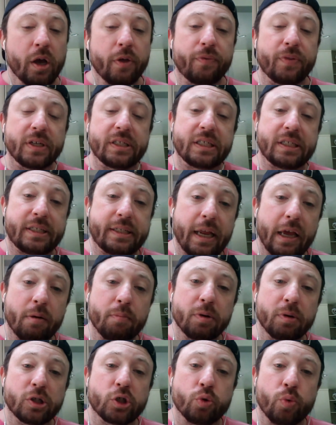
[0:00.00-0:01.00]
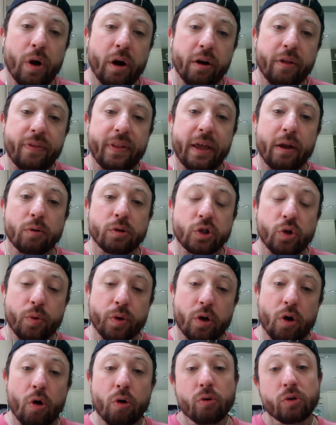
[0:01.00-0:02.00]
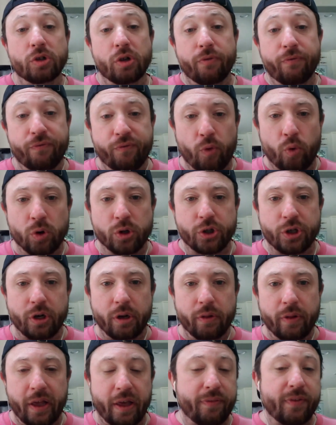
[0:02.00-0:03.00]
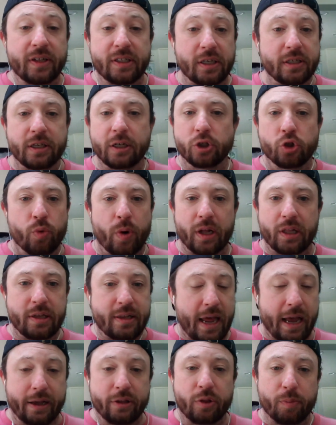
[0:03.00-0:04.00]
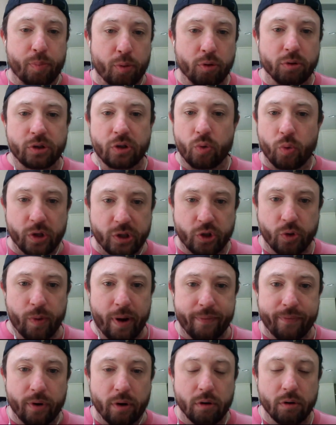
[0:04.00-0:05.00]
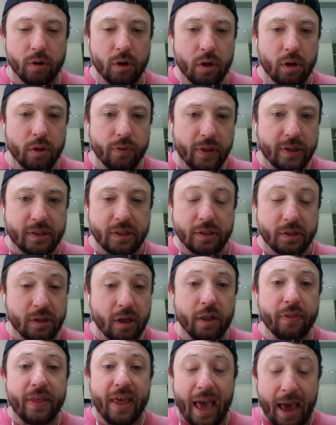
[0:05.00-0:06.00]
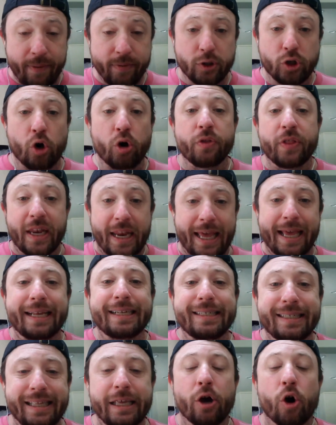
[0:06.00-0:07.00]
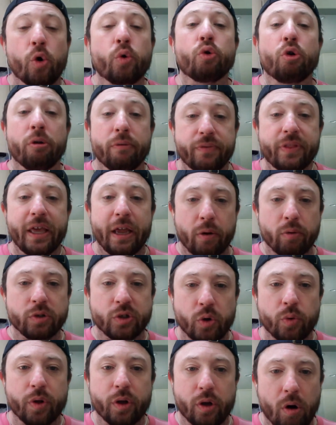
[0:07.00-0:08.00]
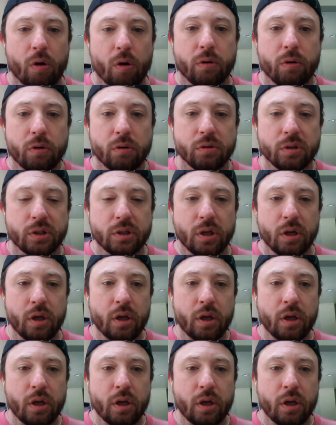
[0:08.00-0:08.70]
the stigma surrounding the Arizona Cardinals, unfortunately, and this isn't a direct attack at the person whatsoever. This is the avatar that is the owner of the Arizona Cardinals.